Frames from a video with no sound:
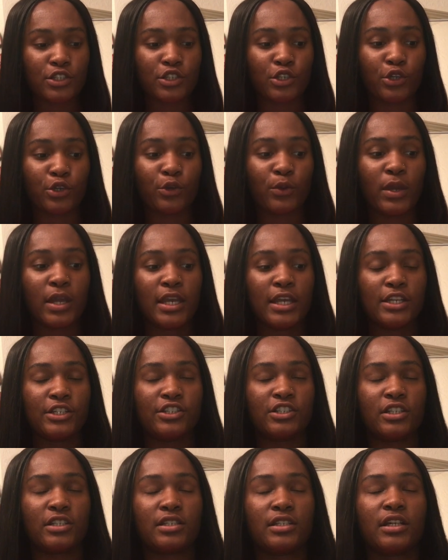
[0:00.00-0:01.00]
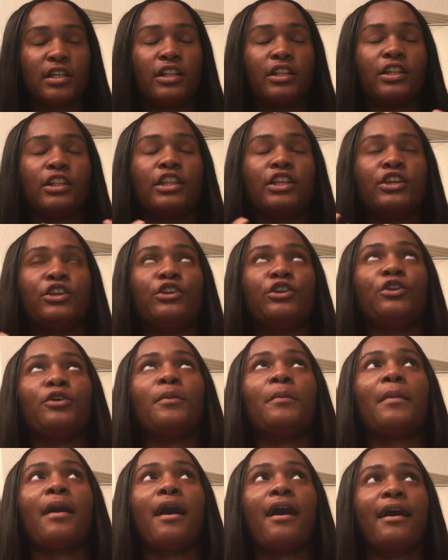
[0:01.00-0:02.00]
to just clear
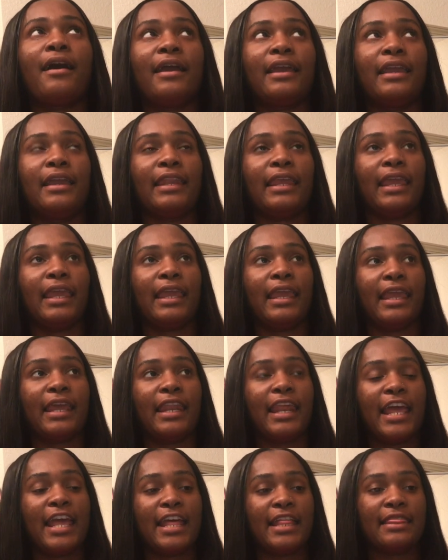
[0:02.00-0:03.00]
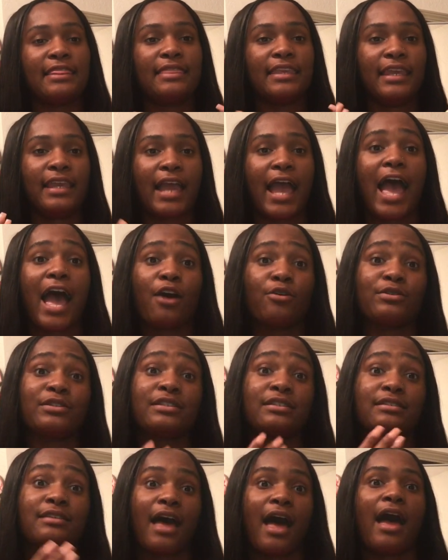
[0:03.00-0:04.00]
your mind and think
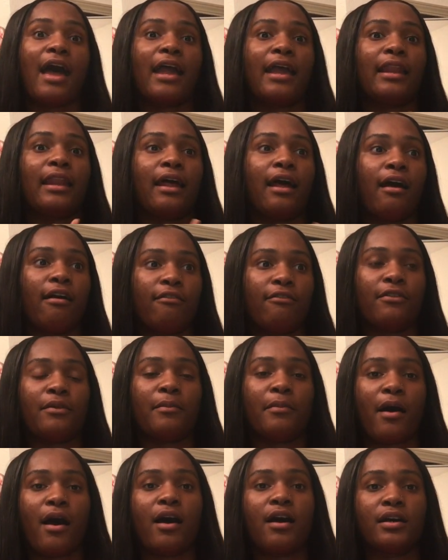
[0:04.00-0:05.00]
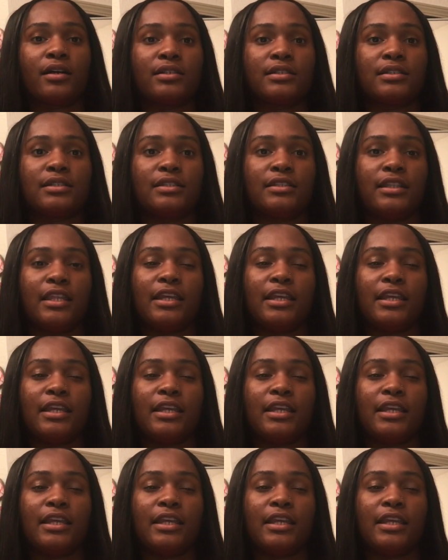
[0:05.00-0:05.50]
outside of the box.